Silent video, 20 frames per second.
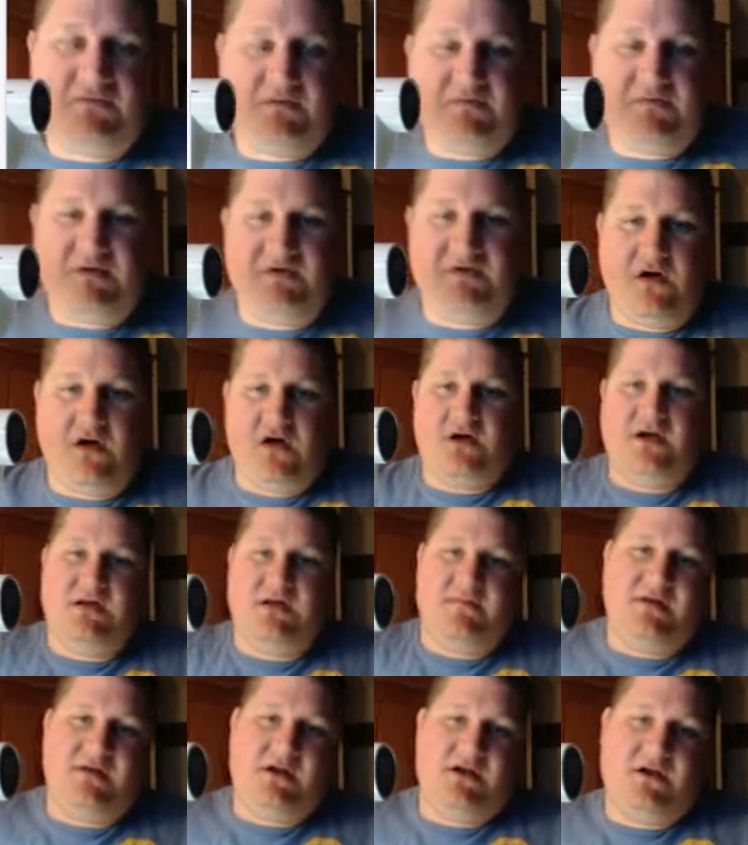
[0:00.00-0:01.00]
we've been
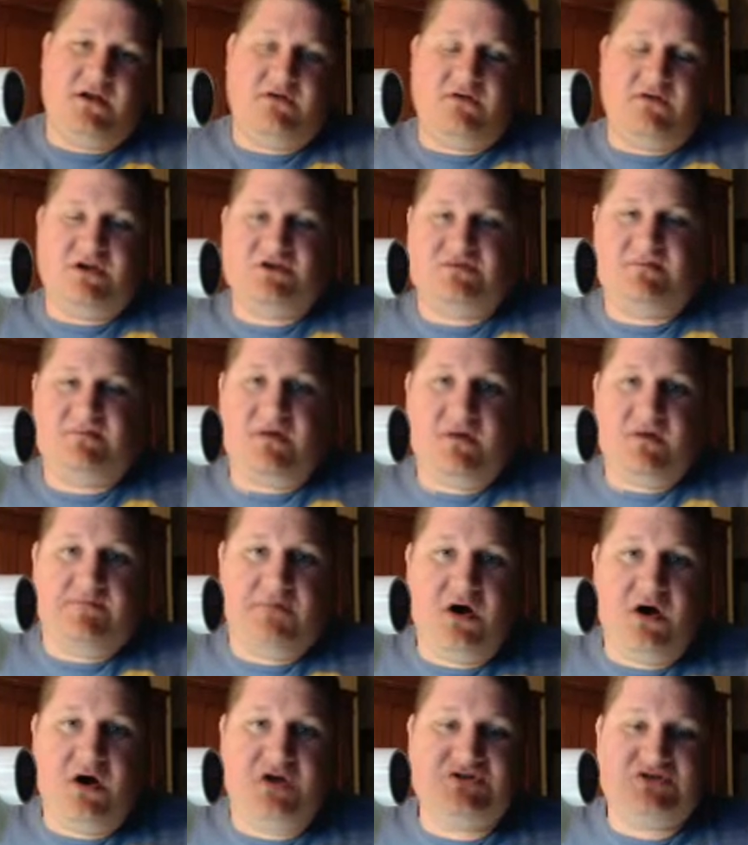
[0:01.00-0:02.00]
talking about integration by
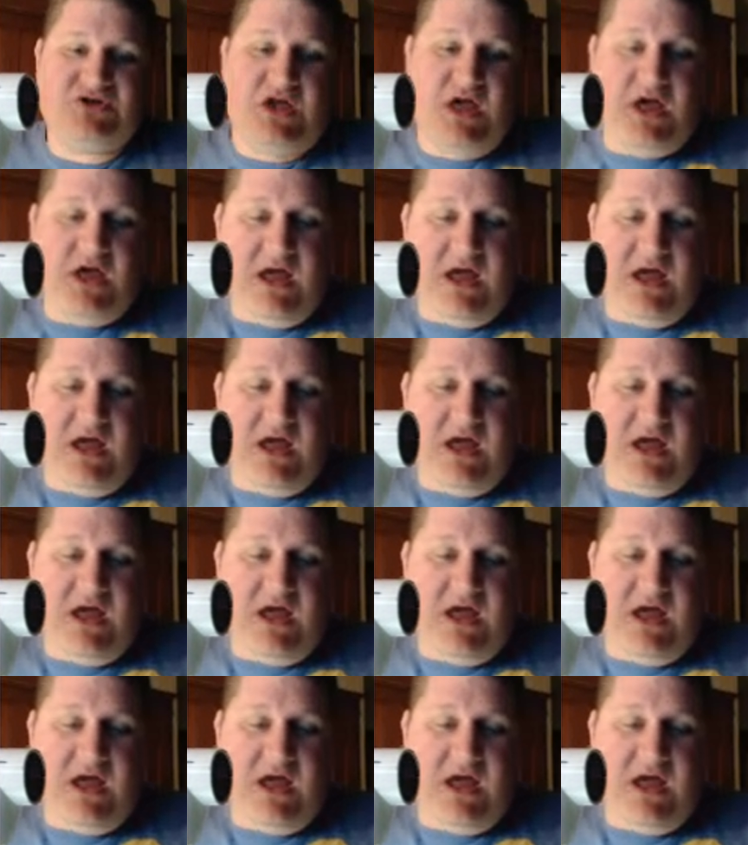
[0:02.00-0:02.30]
parts,